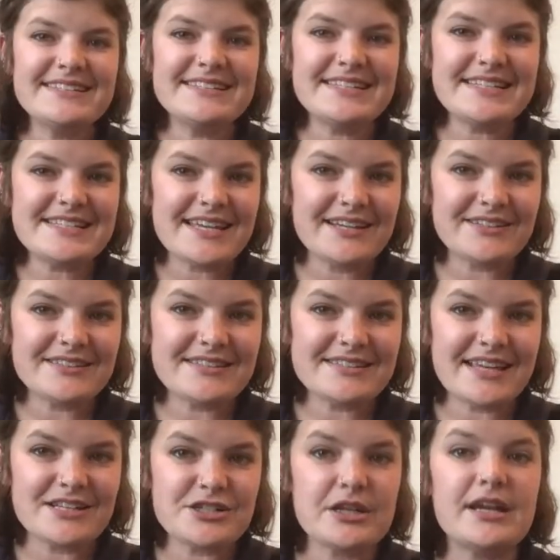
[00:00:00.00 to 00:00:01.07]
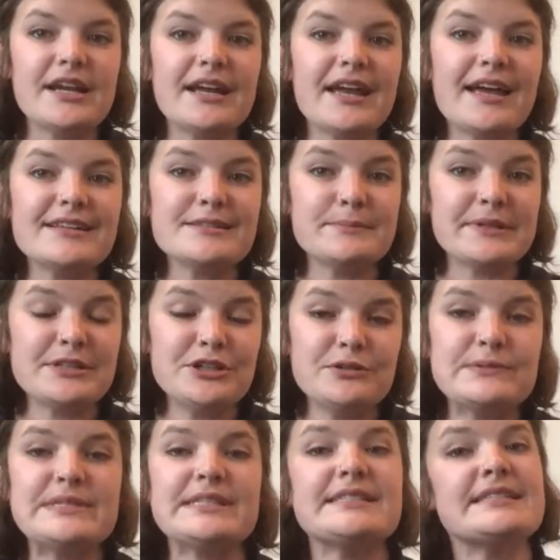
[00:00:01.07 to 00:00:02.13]
Detailed sketching has been
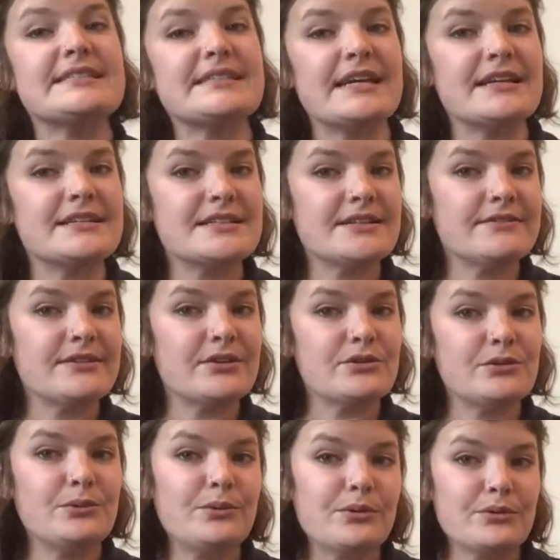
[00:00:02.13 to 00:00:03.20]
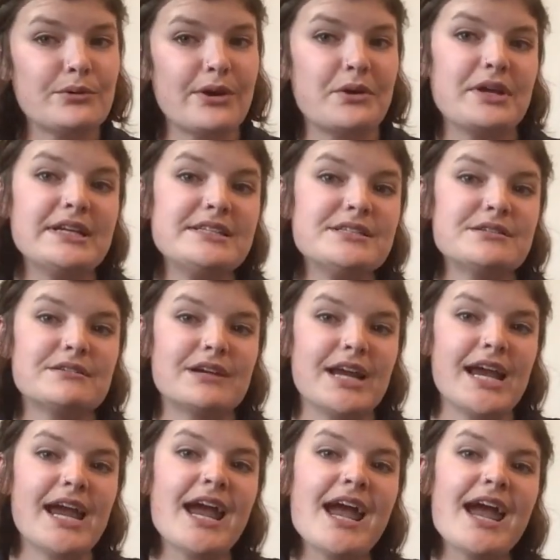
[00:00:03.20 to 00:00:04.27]
used as a scientific tool throughout
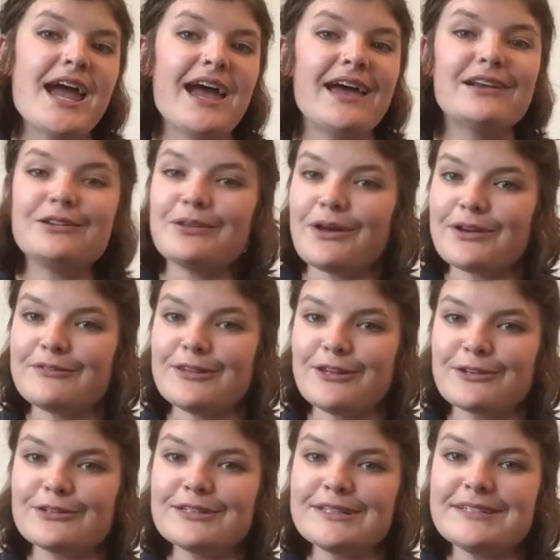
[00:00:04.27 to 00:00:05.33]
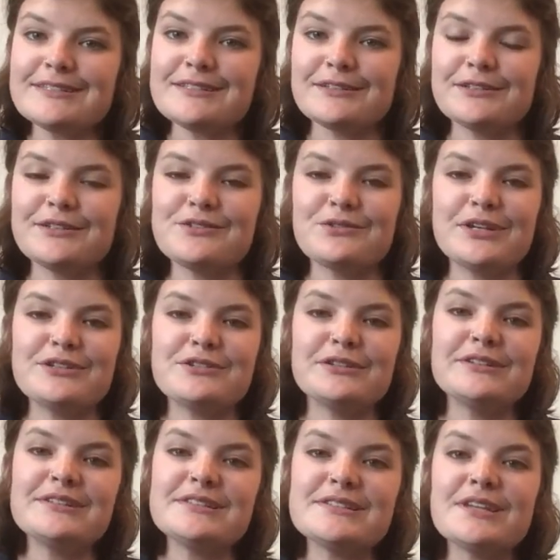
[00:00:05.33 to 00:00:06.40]
history, and a lot of the earliest
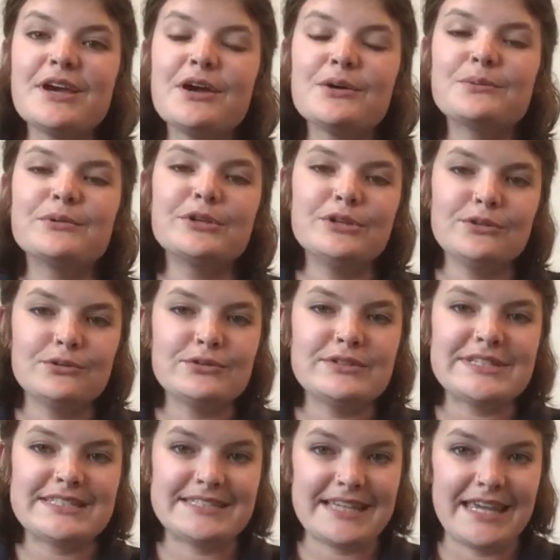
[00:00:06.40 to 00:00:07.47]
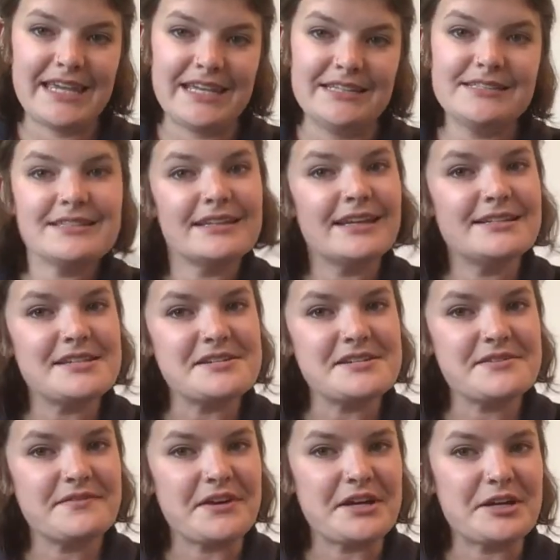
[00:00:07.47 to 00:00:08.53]
illustrations were used as aids in
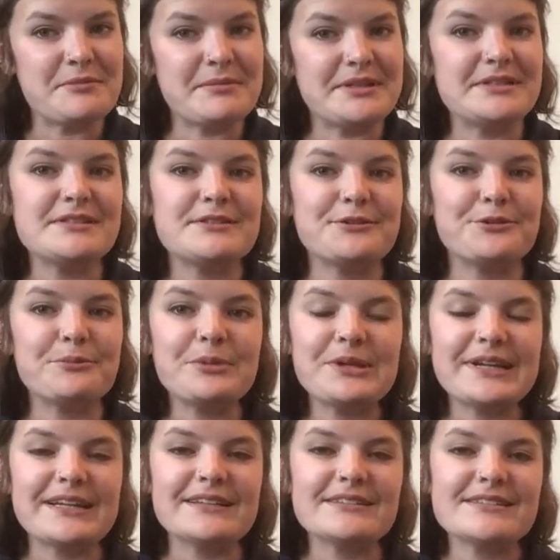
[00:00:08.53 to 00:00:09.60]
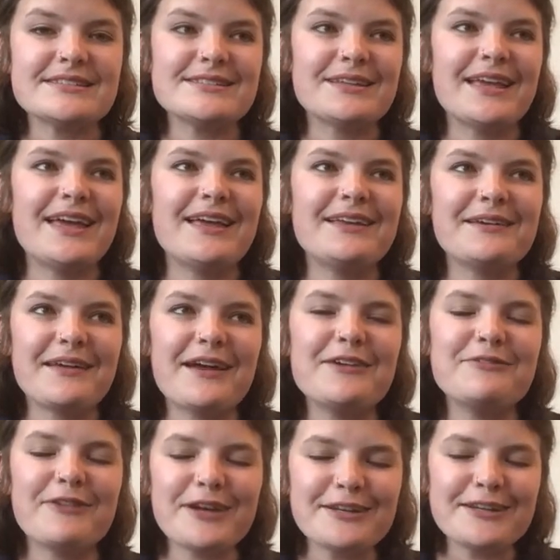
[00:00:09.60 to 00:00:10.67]
identifying medicinal plants. And I
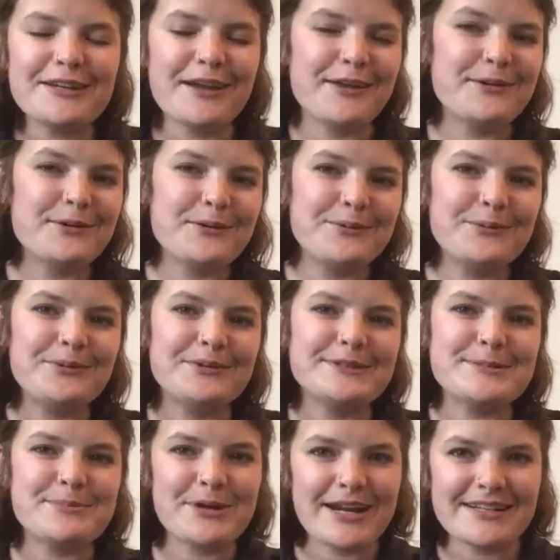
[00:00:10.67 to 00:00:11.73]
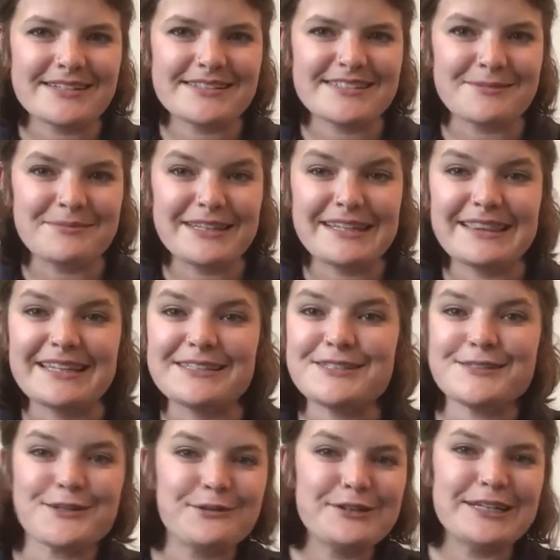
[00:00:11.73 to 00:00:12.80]
find it kind of cool to practice something that's
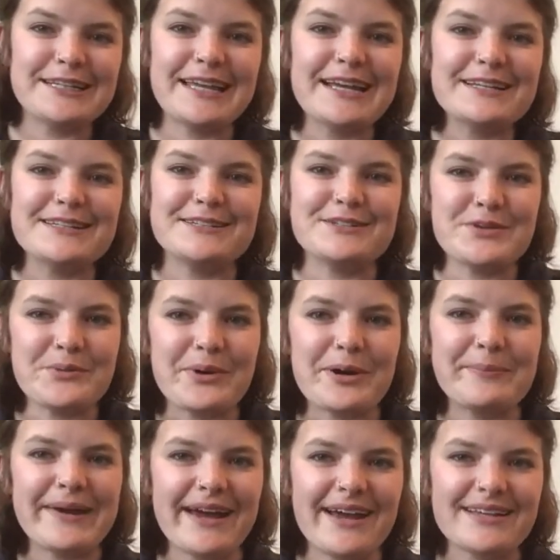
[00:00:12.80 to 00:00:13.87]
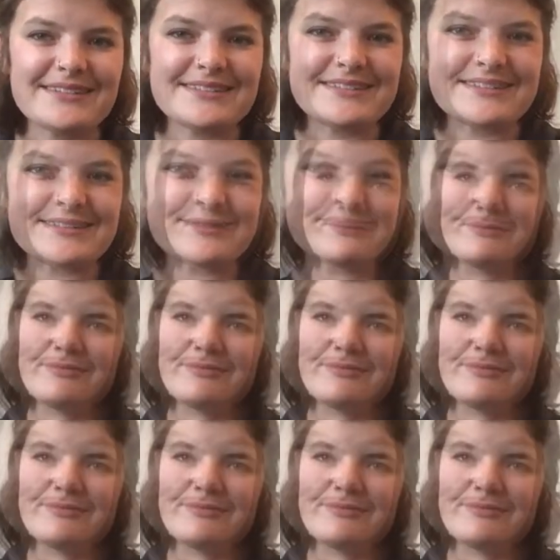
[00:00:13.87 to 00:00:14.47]
so connected to our past.